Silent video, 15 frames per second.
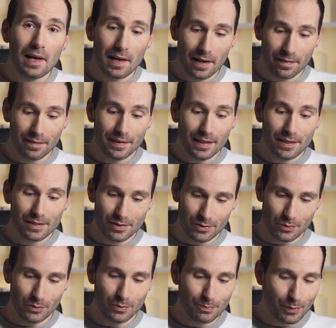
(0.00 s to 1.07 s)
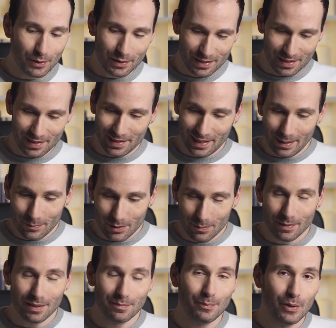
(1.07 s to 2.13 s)
these two books seem to
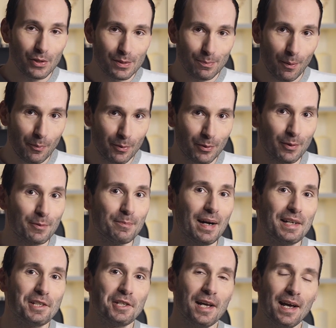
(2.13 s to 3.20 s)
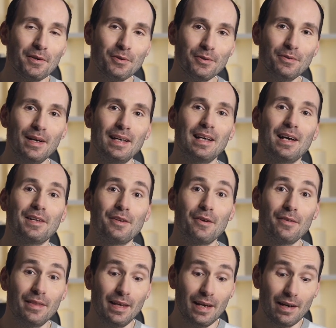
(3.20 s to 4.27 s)
be the most popular on my channel, and I
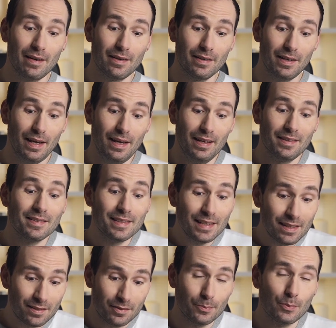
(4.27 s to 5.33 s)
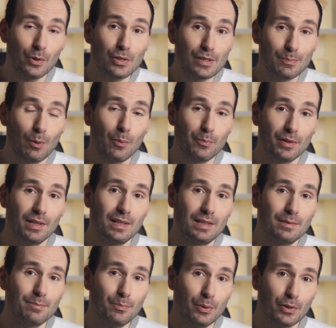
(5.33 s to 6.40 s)
know they are indeed the most
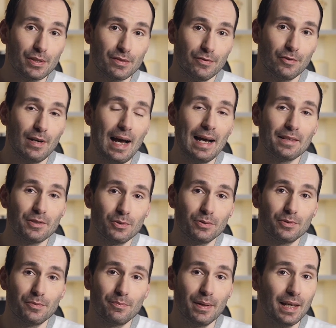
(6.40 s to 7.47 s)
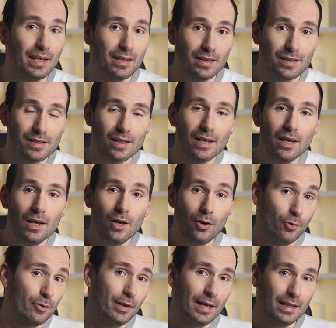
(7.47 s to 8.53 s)
popular books for adult beginners
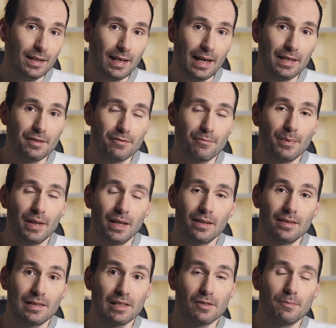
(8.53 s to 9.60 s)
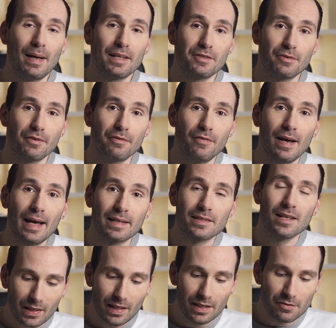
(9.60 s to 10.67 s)
or any kind of beginners. As a matter of
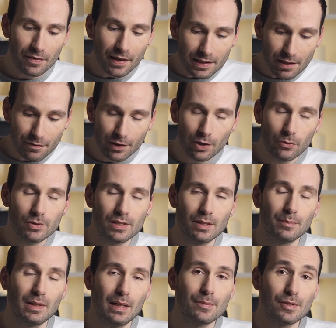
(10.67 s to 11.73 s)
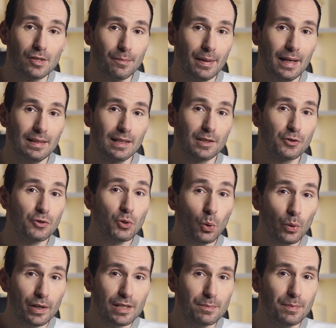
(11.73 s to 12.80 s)
fact, it's very difficult sometimes to make that
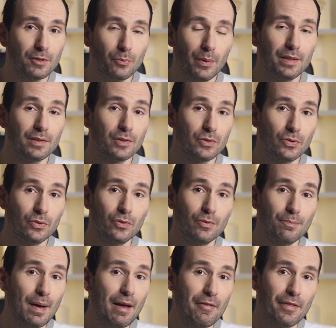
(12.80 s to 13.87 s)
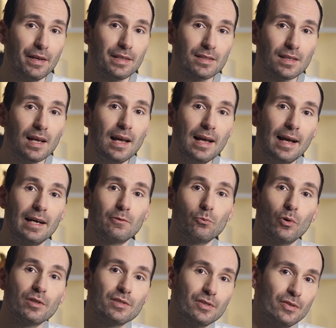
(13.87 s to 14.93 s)
choice between the two methods, and
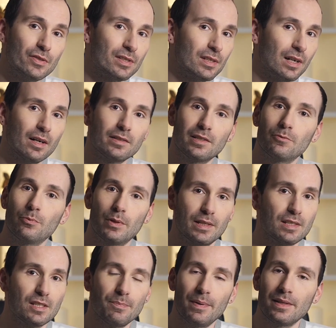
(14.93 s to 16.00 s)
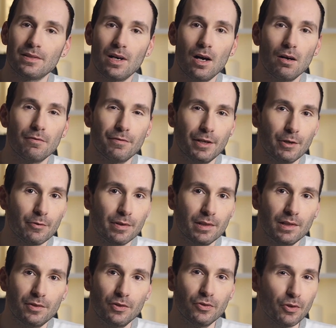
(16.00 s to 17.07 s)
once you started one and spent half a year on
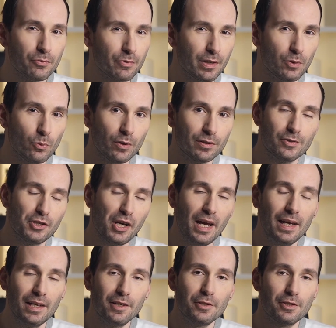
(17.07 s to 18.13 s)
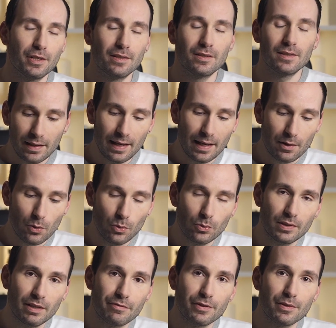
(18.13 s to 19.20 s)
it, you don't really want change and get all
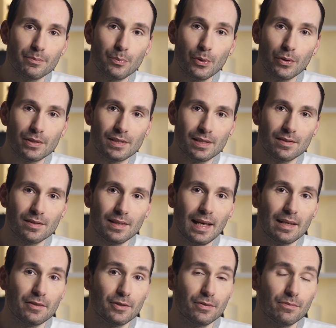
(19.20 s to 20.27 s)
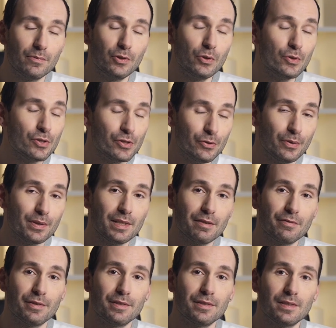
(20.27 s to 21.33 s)
different books and get used to a
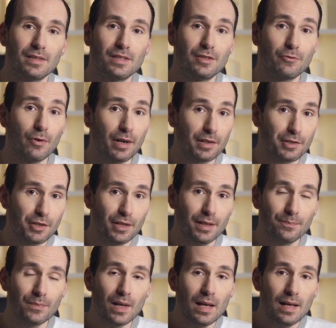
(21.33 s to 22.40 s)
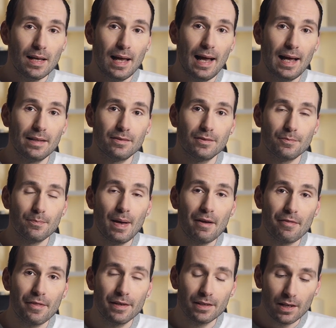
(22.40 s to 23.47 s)
different structure and
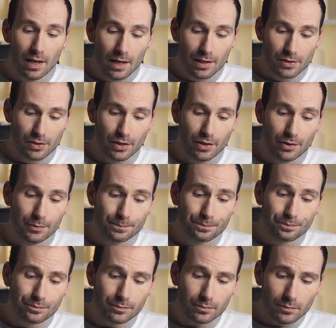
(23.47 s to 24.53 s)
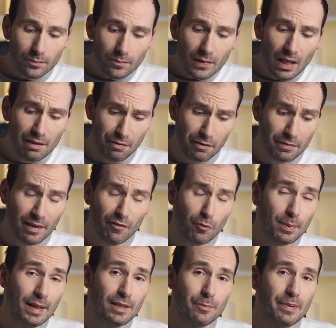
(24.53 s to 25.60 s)
method. So if you've never
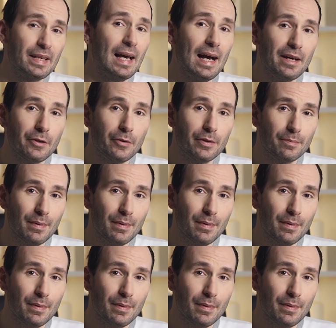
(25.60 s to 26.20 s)
played the piano, it